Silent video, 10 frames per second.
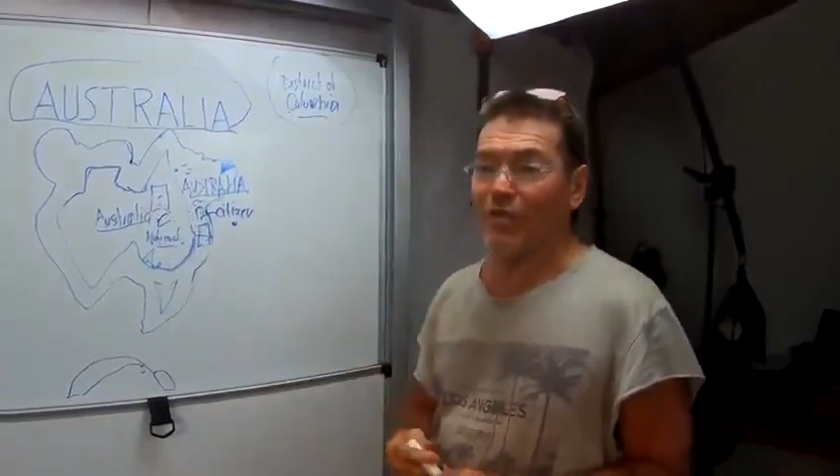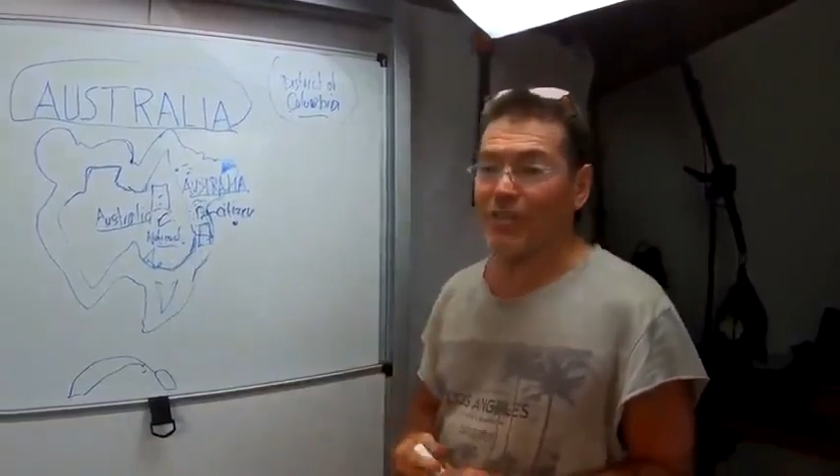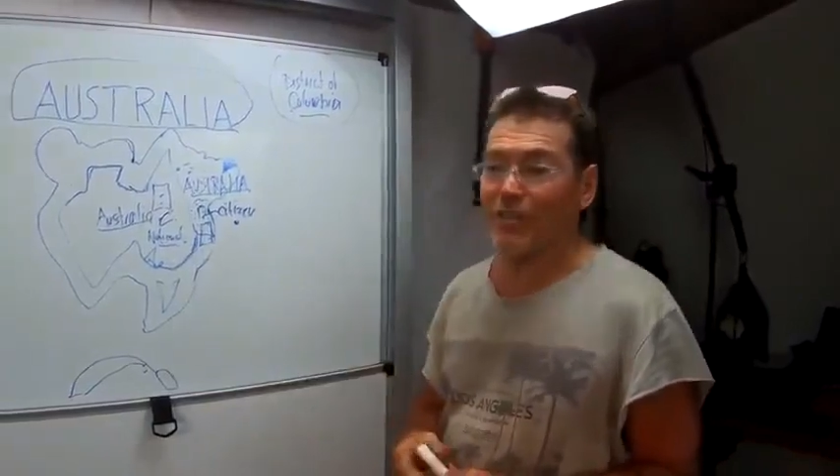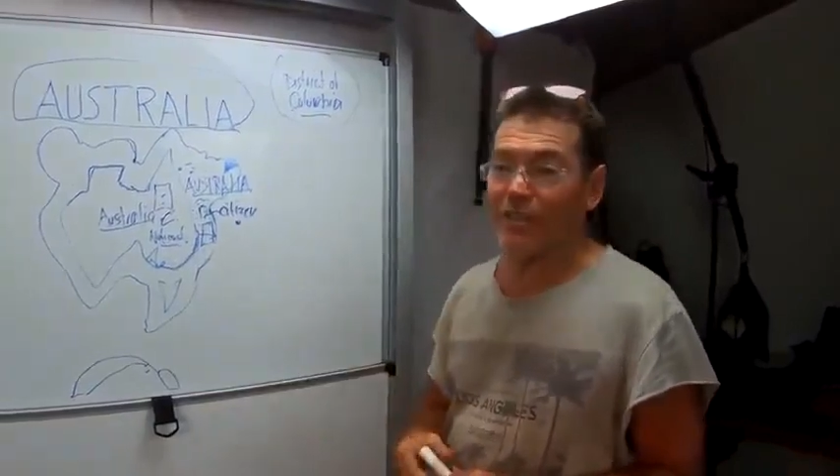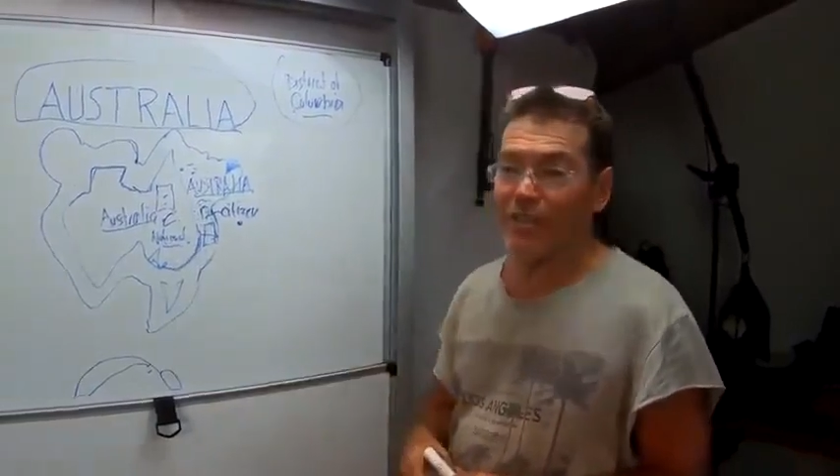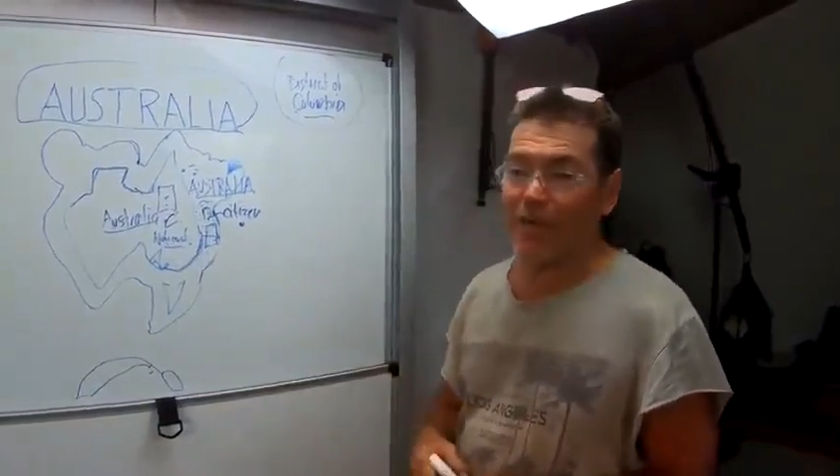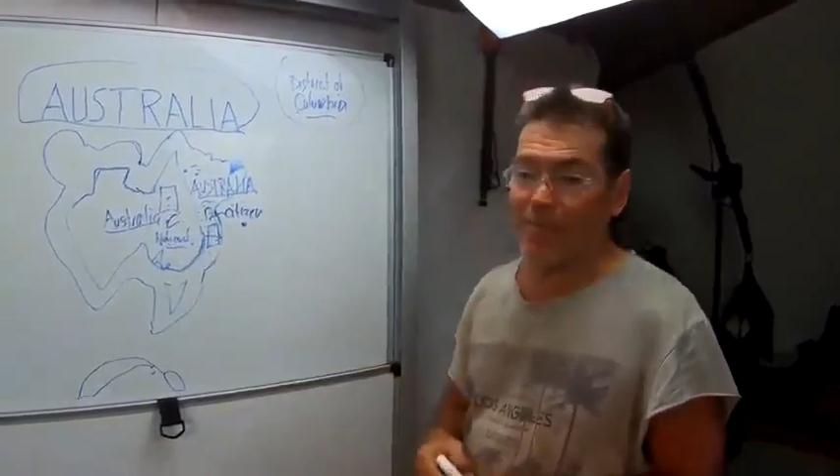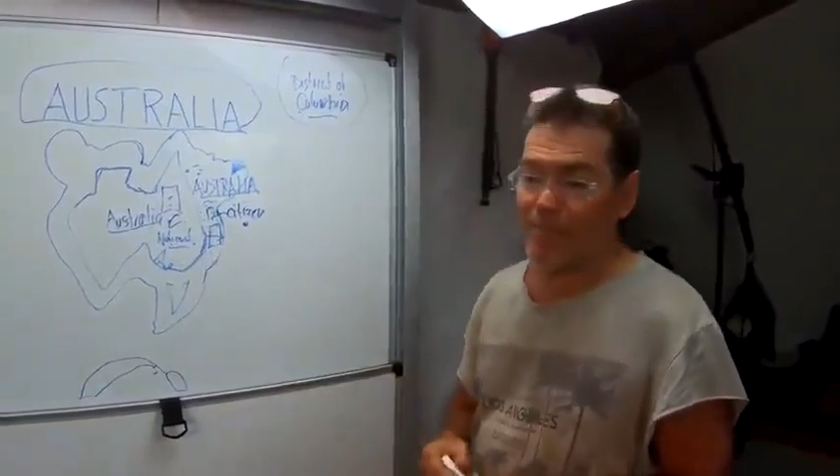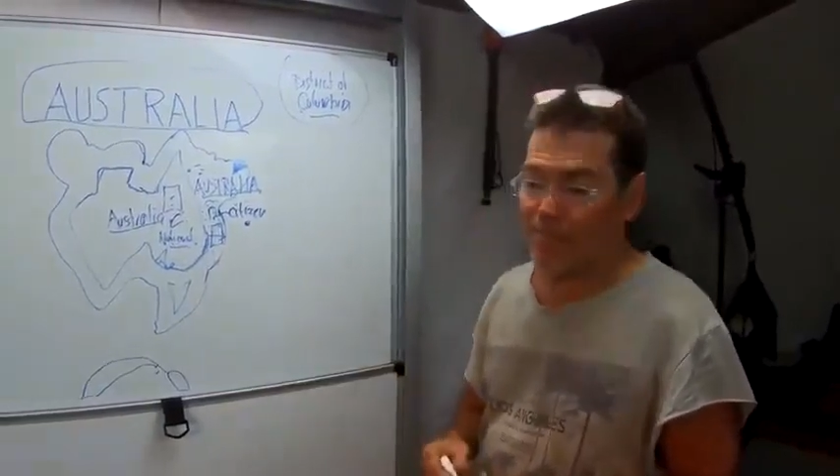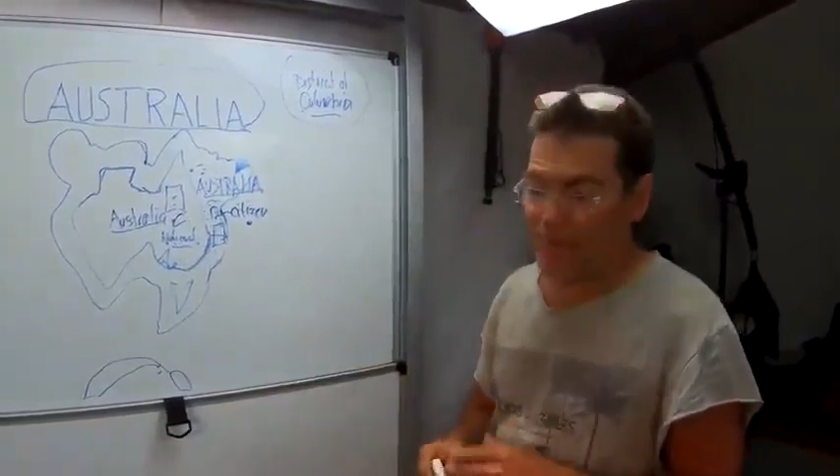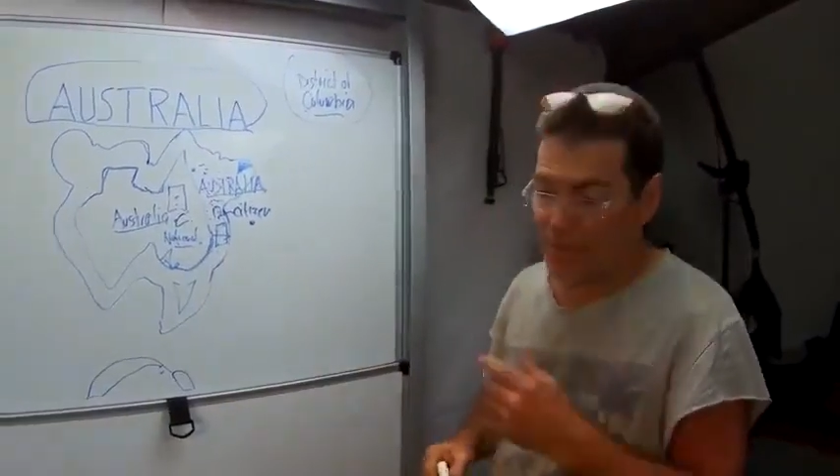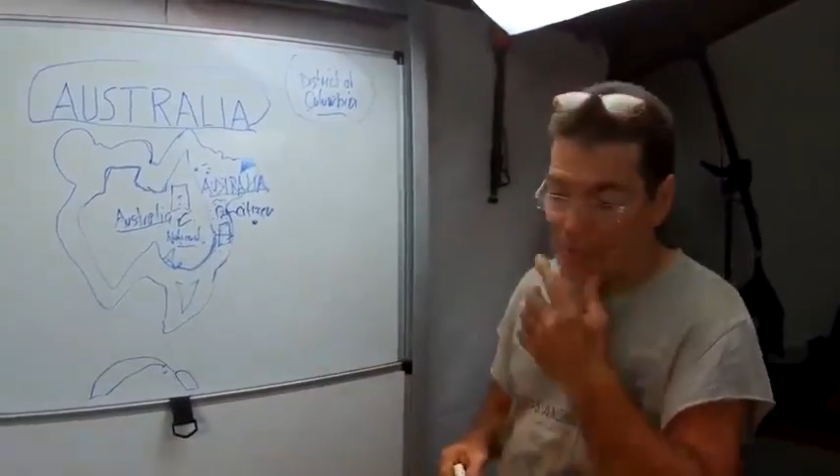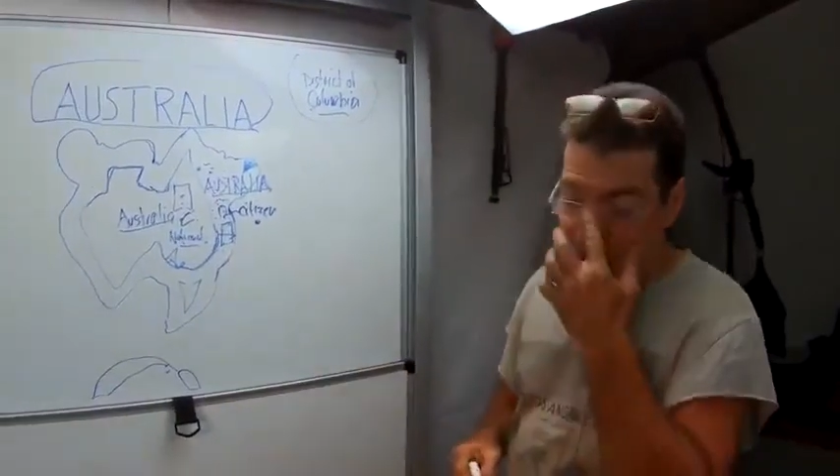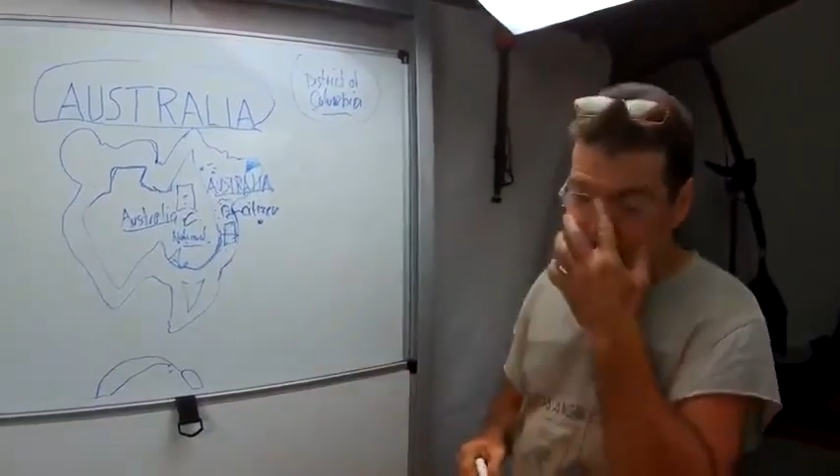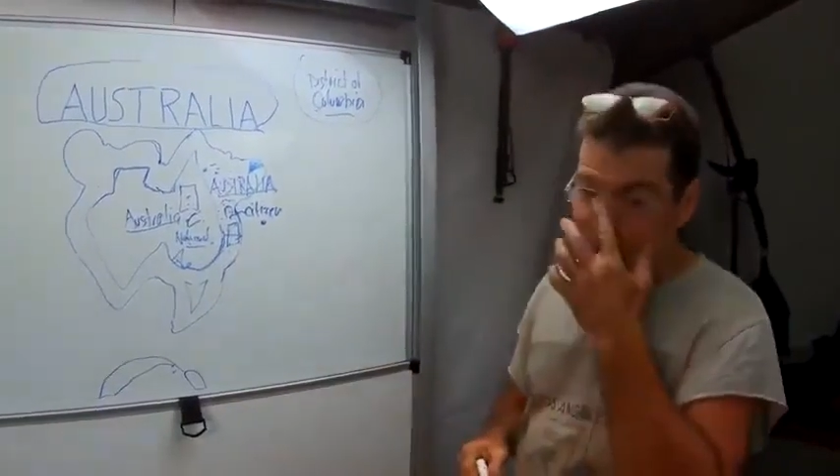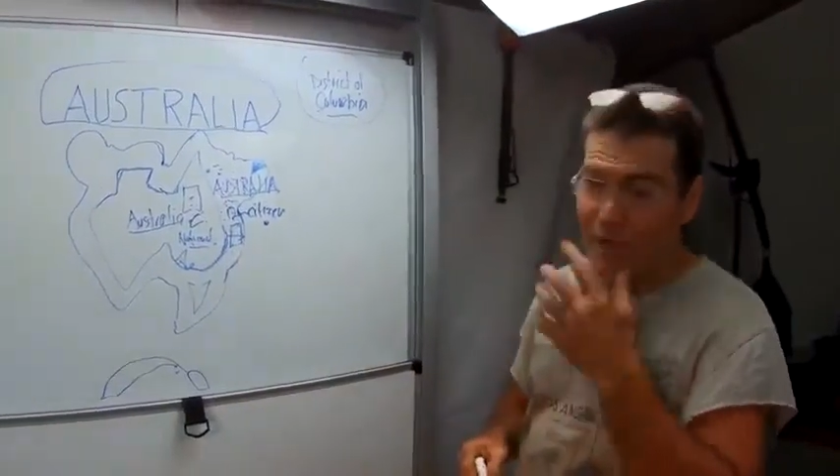That's the people that